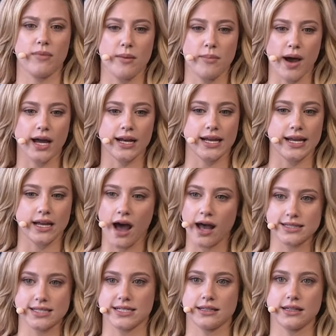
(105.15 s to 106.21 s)
my body
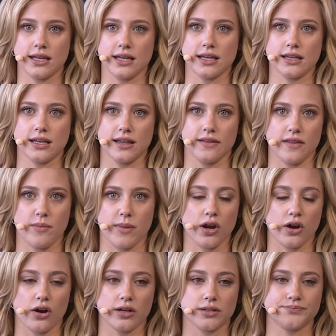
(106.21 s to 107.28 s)
constantly in the
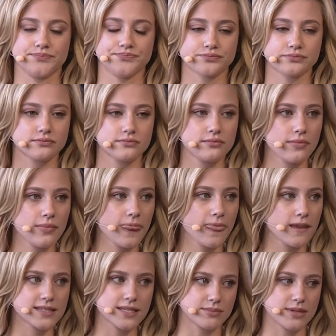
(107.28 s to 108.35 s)
mirror.
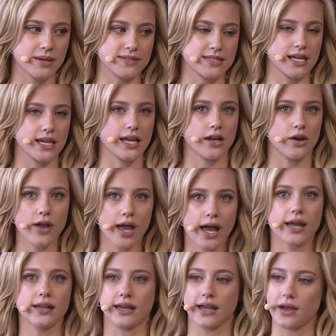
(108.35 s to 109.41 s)
Sometimes thinking,
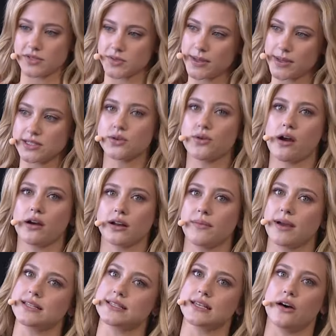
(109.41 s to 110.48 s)
okay, like I was being too hard on
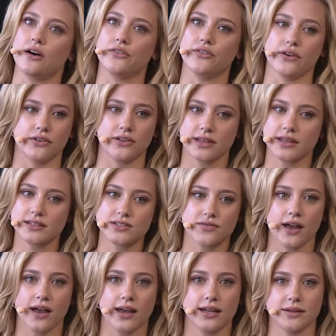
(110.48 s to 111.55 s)
myself, everything's
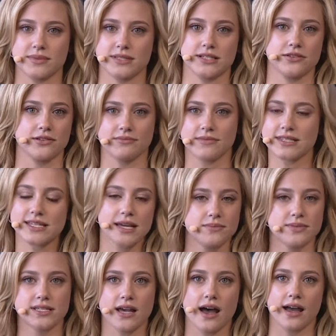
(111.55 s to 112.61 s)
fine, I'm still the
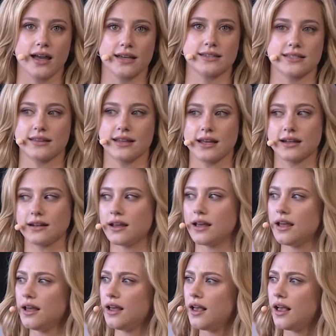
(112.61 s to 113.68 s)
same size. And then
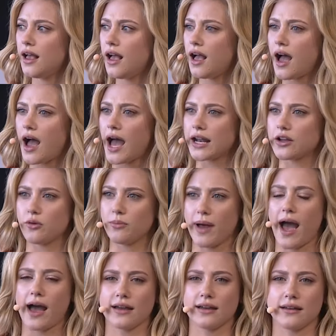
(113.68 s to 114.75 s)
I'd go
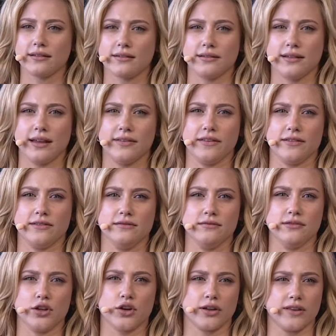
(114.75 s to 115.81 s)
back and
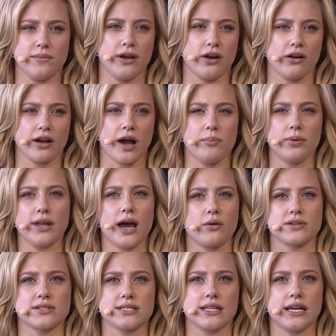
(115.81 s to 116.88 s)
look in the mirror a couple
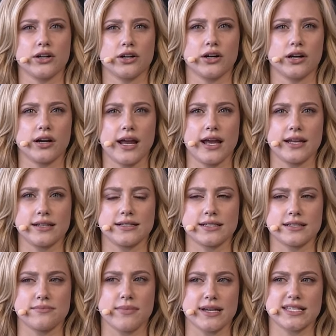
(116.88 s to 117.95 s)
hours later,
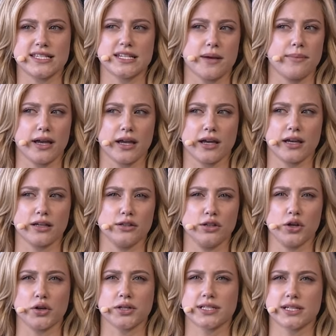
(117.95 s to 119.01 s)
and my stomach
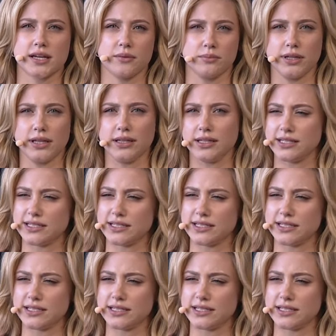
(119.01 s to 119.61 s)
looked completely